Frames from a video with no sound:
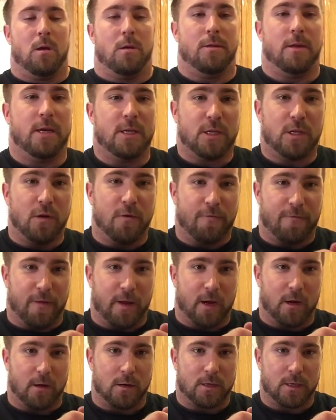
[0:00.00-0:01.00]
these two
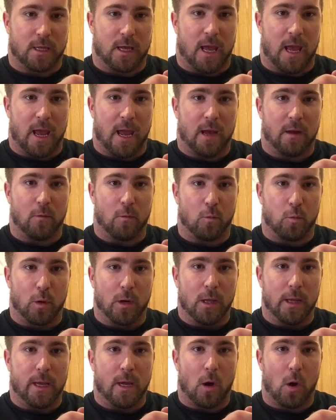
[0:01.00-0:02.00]
fingers can't
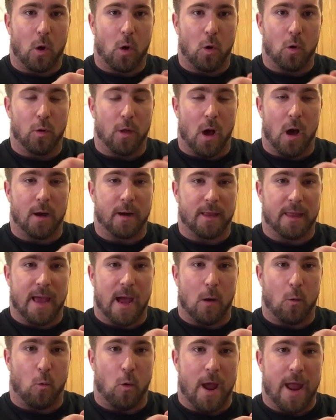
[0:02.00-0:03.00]
really hold on to
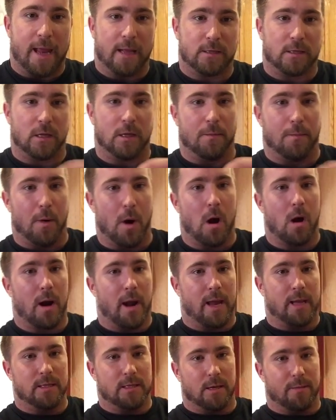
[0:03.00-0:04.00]
that weight. So the bar
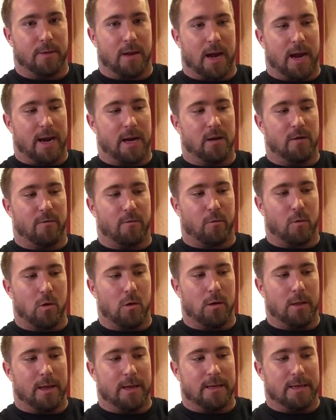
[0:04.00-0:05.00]
ends up kind of
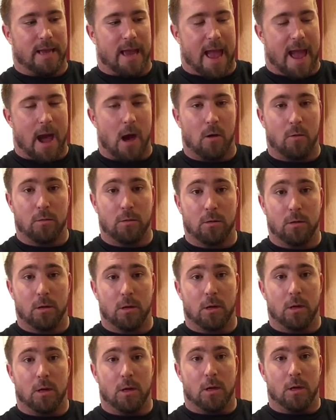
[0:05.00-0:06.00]
rolling down,
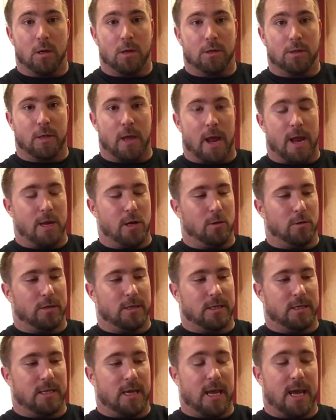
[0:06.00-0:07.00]
and you'll
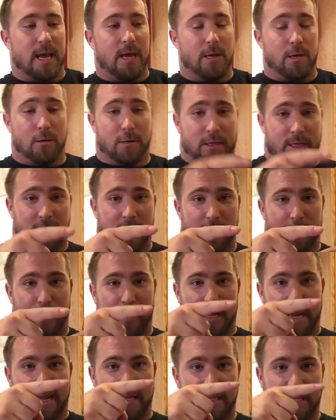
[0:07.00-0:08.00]
see the
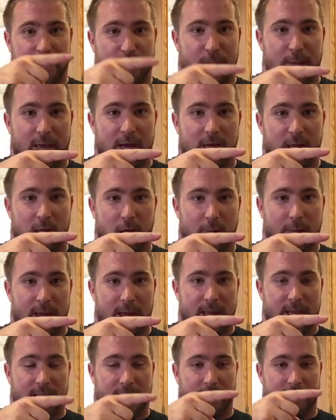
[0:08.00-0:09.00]
plate spin a little
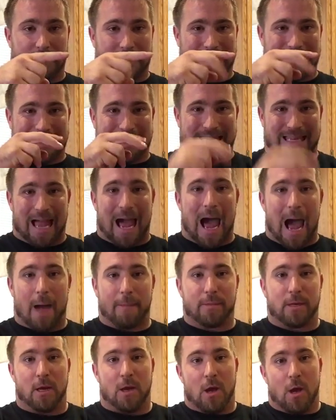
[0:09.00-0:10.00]
bit until it's
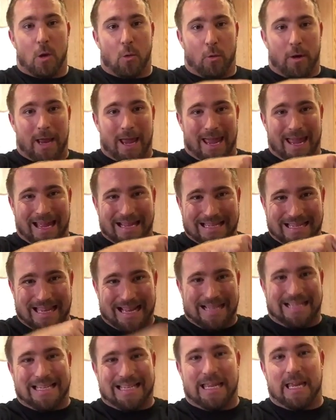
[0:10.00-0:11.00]
stopped when it hits
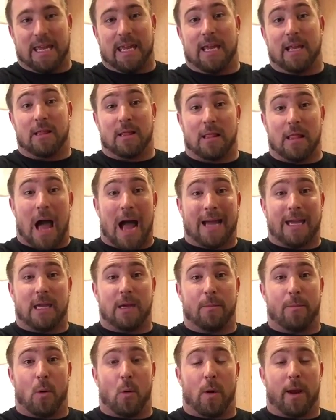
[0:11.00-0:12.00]
that sticking
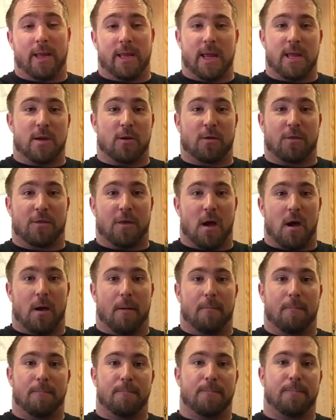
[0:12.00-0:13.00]
locking point in your
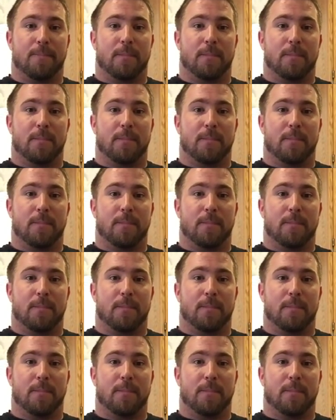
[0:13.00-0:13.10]
thumb.